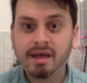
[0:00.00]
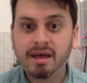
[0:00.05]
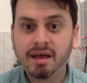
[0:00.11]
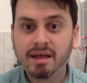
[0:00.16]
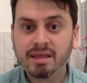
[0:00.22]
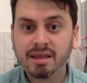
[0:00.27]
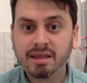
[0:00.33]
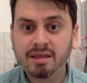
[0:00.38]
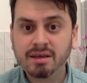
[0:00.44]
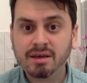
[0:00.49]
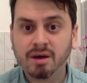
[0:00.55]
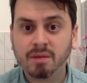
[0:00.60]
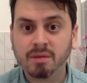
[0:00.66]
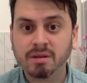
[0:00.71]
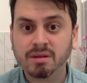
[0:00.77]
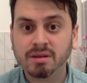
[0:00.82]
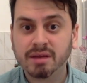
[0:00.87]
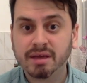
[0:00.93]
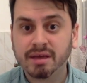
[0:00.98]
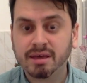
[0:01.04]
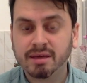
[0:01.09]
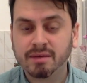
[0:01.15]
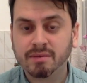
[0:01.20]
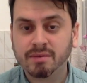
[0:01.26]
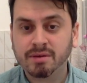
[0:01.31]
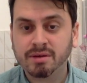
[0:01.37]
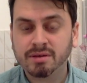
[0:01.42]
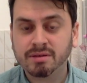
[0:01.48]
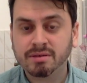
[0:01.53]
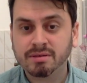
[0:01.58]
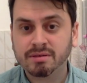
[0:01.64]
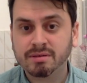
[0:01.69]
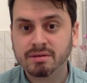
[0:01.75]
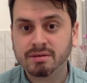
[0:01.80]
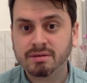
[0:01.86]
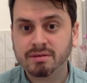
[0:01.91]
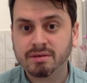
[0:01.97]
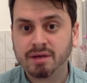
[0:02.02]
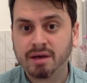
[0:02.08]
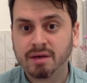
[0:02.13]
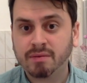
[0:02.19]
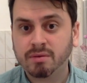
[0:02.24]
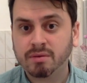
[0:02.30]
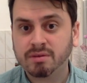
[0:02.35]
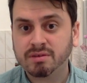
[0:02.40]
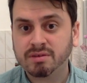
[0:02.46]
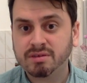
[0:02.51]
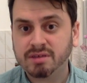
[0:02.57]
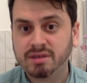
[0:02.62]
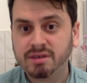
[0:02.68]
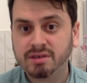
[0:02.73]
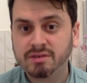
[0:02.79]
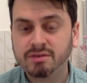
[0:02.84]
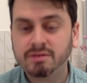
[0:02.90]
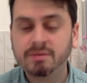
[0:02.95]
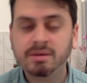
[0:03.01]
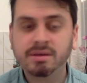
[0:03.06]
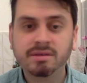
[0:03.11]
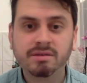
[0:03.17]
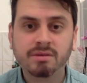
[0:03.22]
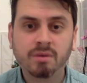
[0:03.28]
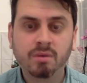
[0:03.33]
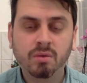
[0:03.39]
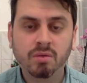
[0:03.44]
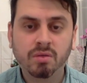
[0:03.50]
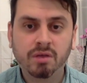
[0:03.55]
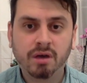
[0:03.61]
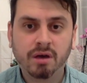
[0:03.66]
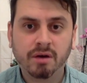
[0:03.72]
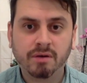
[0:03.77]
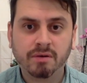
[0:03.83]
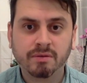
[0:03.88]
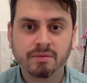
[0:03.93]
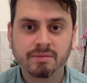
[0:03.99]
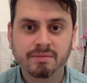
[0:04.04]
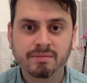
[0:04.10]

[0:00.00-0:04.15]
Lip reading: Another common linking word that I want to teach you is although.